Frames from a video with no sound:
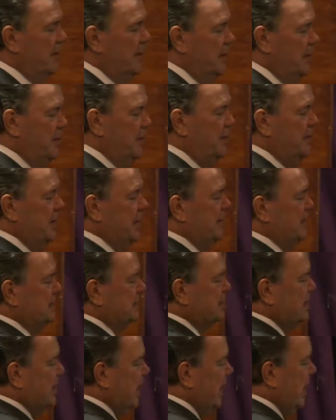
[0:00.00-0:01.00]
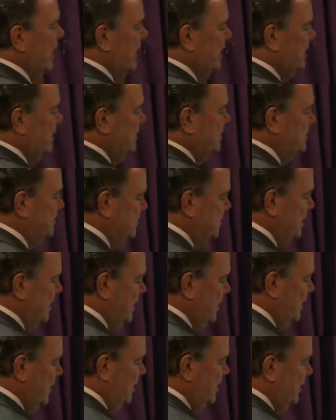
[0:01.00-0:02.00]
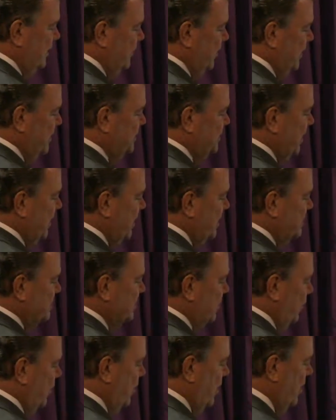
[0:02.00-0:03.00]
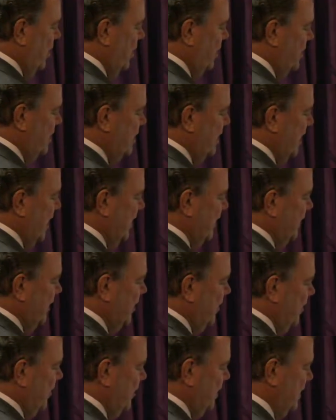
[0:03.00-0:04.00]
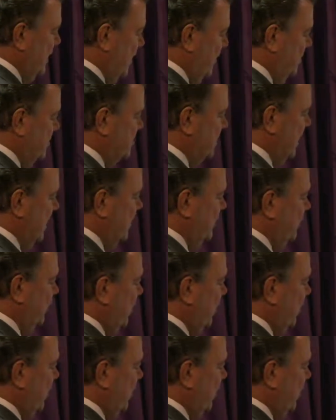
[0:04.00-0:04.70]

who is God, which is the Word and the Holy Ghost in